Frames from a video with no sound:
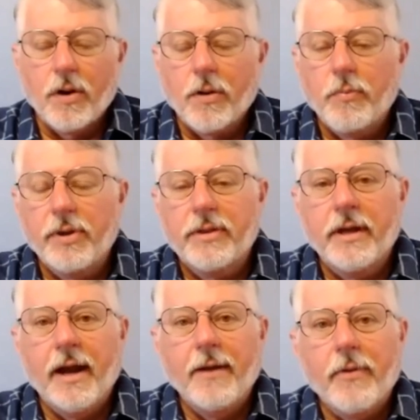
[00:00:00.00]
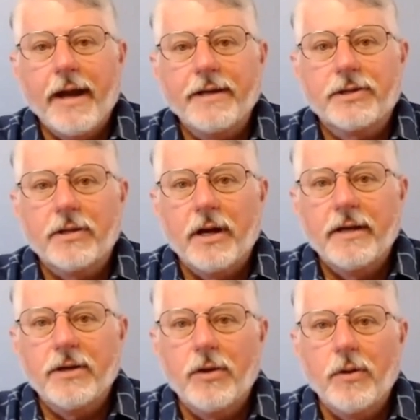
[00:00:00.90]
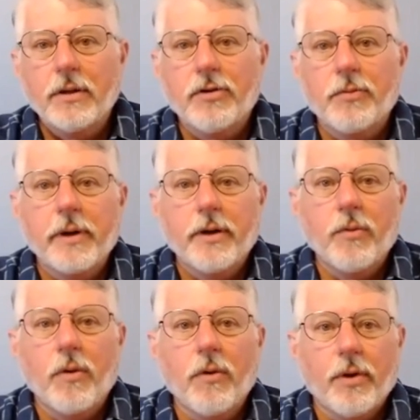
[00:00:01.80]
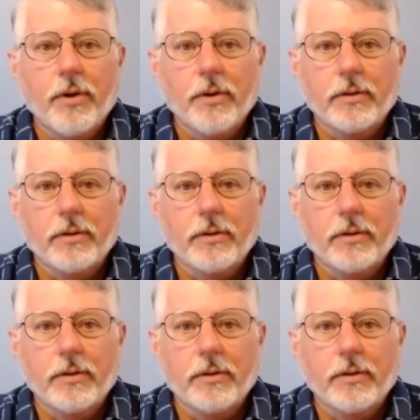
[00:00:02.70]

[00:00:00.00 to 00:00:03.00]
But then I rationalize, oh, a little bit won't hurt.